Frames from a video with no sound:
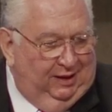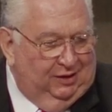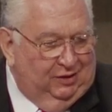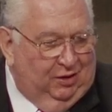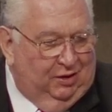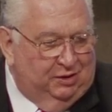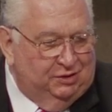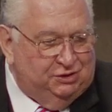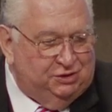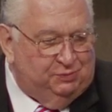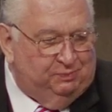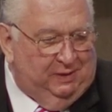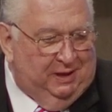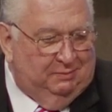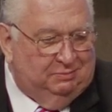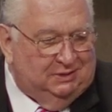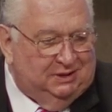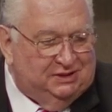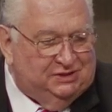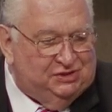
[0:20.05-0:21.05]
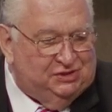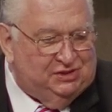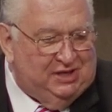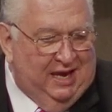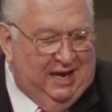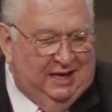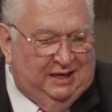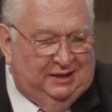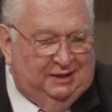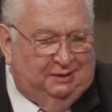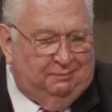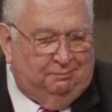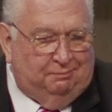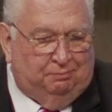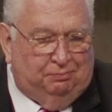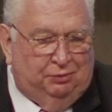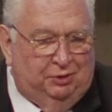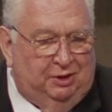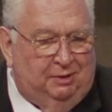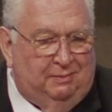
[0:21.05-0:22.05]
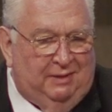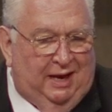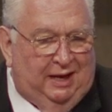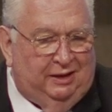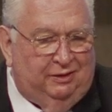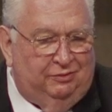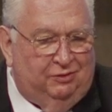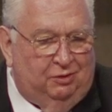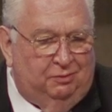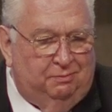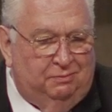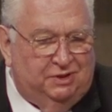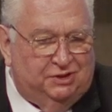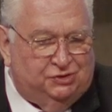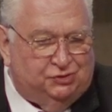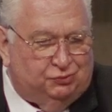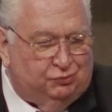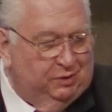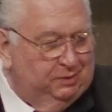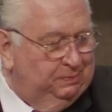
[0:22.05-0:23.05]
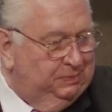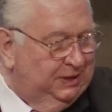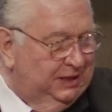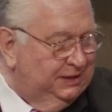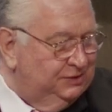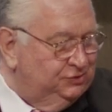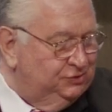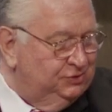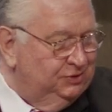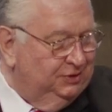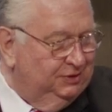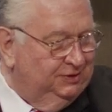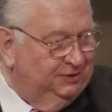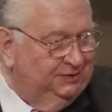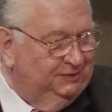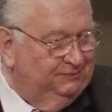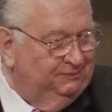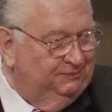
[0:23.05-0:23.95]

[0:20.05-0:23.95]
You ought to just be able to stand up and put them out of their misery, Pastor.